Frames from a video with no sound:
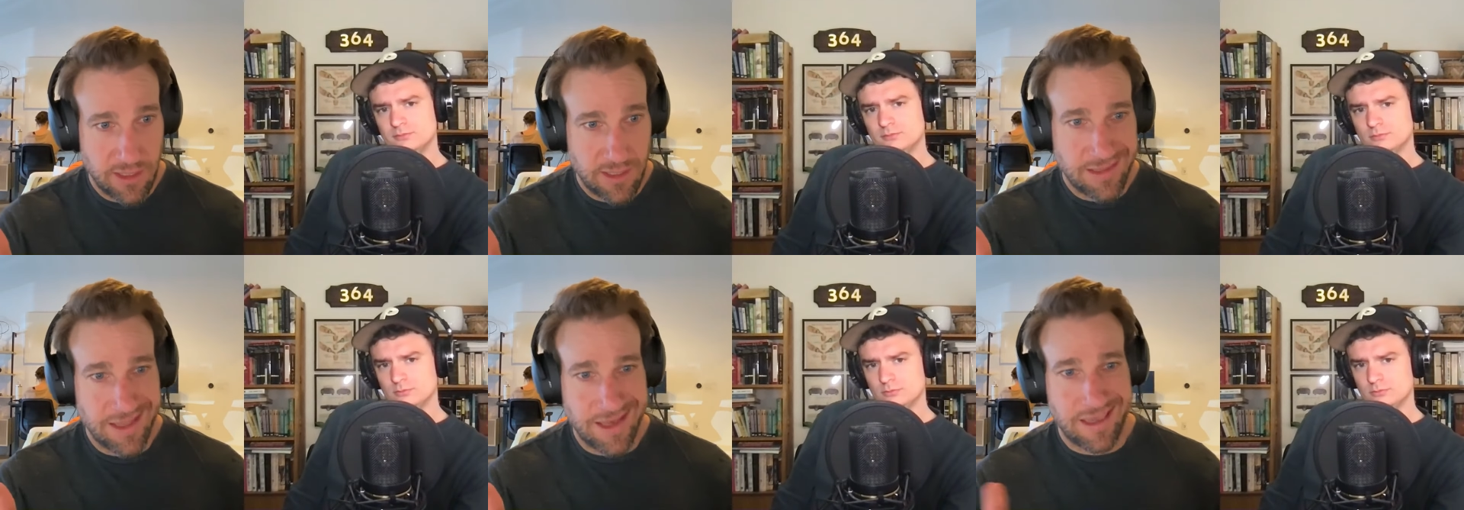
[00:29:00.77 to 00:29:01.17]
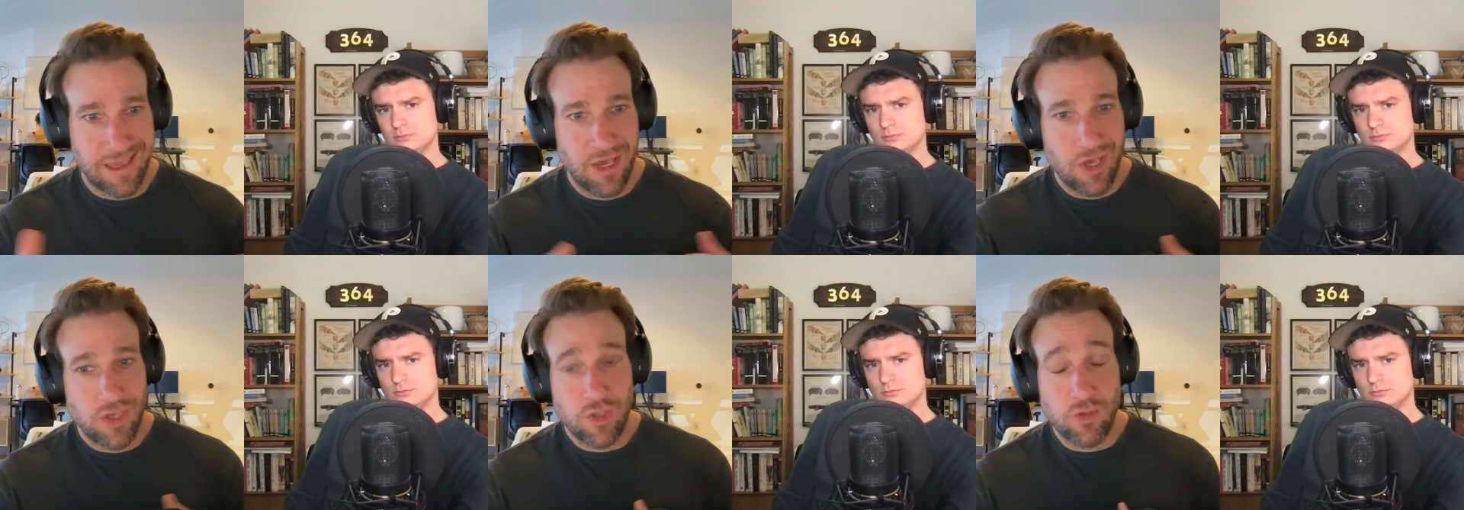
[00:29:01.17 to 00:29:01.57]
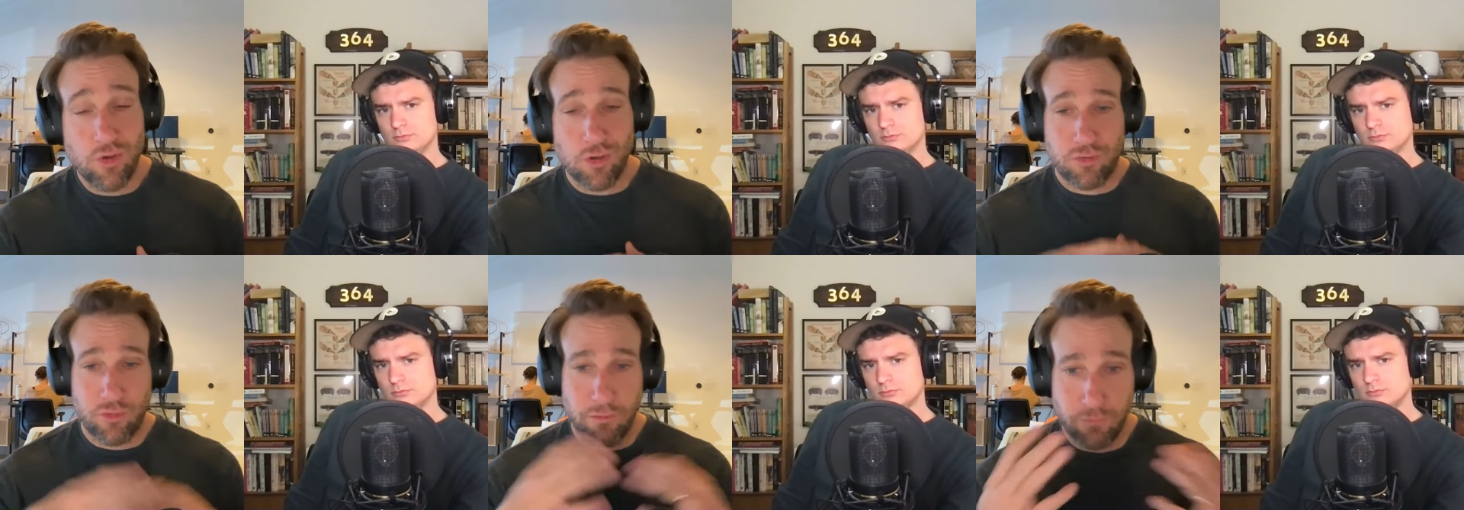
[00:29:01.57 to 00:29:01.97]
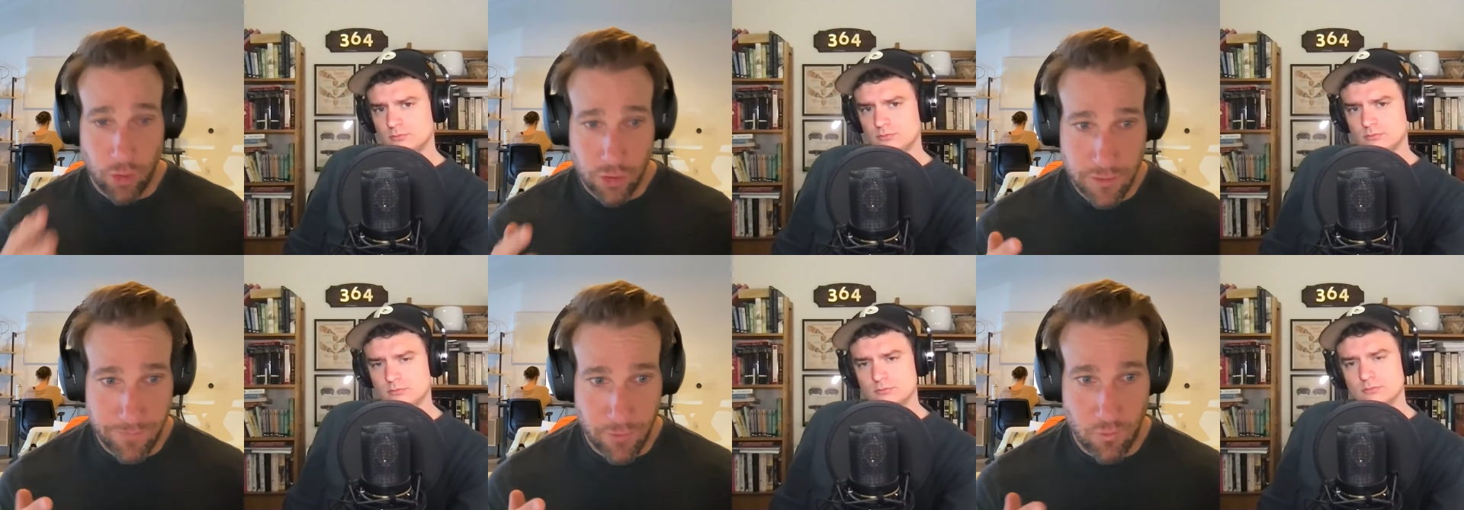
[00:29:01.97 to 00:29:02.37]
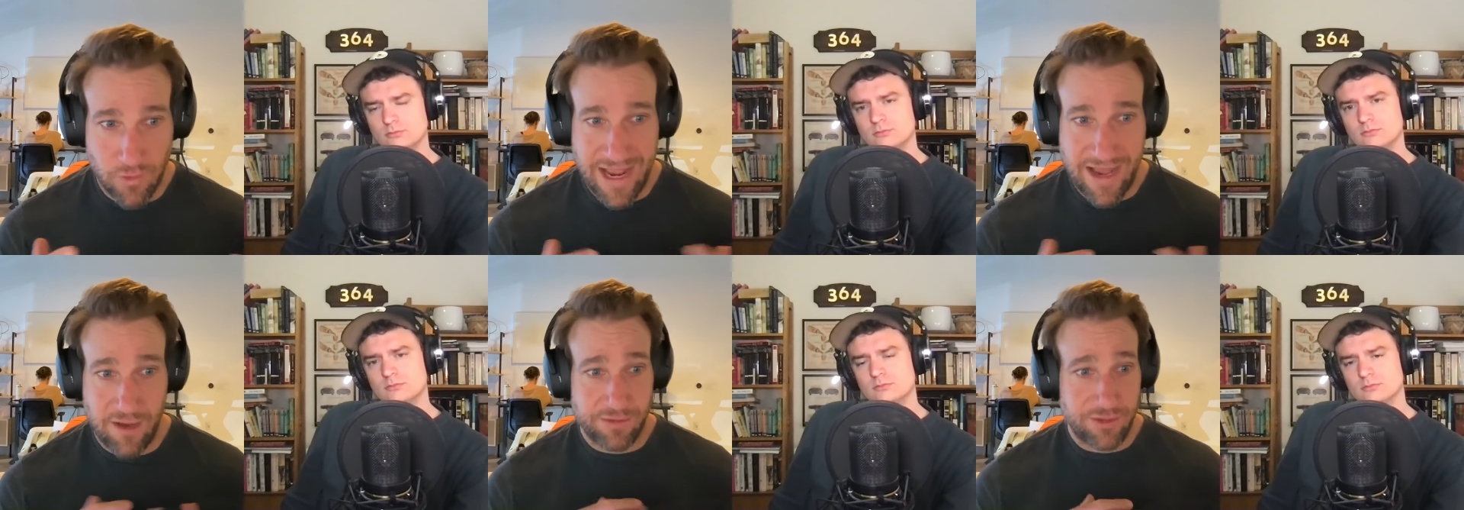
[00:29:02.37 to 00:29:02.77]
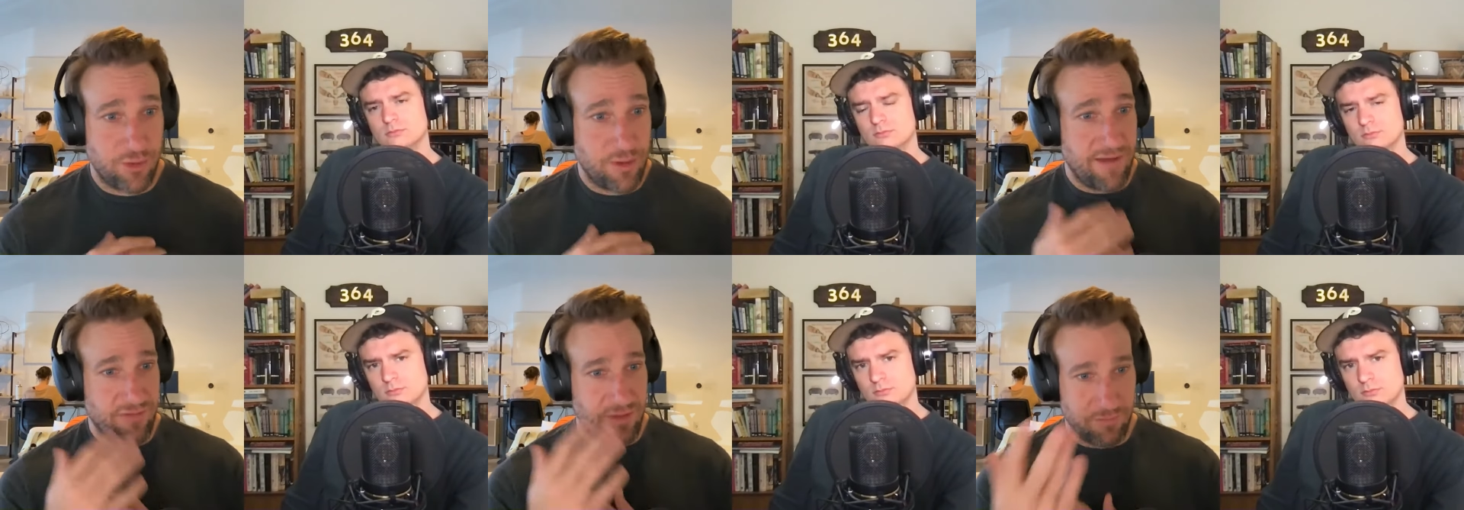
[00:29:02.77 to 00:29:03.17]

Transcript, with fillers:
Speaker 1: Like you go through multiple rounds, you have them